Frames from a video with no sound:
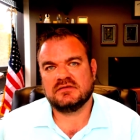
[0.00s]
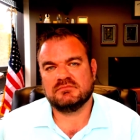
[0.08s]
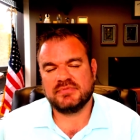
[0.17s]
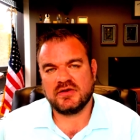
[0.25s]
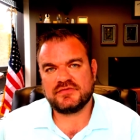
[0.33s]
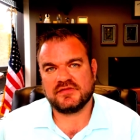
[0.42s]

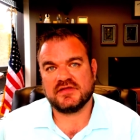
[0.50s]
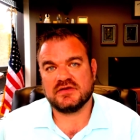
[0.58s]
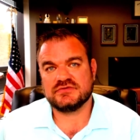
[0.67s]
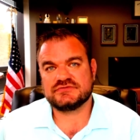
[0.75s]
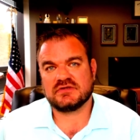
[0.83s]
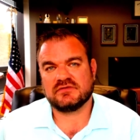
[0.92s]
Both of
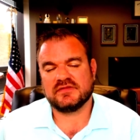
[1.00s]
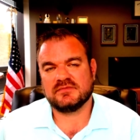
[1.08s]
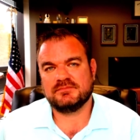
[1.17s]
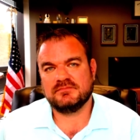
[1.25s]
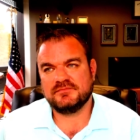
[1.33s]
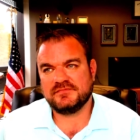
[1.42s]
those are the
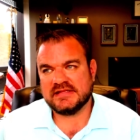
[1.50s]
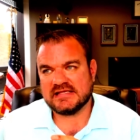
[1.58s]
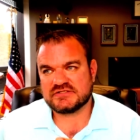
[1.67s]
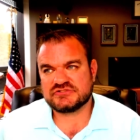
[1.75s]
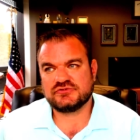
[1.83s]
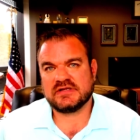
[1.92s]

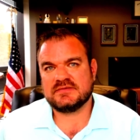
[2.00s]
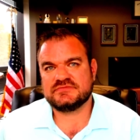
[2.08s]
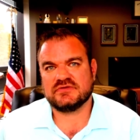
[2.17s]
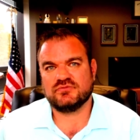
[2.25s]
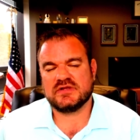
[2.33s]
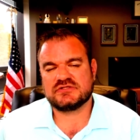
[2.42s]
extremes
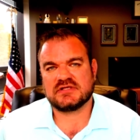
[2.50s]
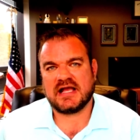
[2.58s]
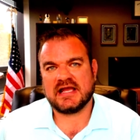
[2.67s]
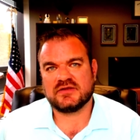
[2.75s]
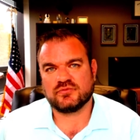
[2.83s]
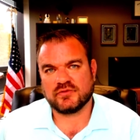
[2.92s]
of which
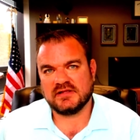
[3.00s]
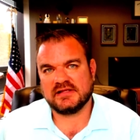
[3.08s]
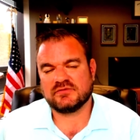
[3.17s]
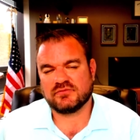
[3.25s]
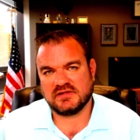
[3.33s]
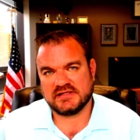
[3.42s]
I
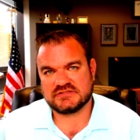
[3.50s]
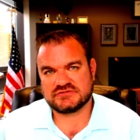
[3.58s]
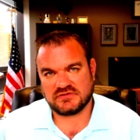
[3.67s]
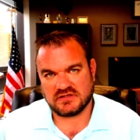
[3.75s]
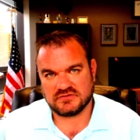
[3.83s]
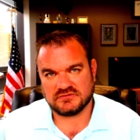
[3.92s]
really, really
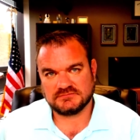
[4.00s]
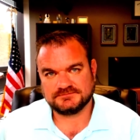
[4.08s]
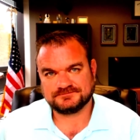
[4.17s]
struggle.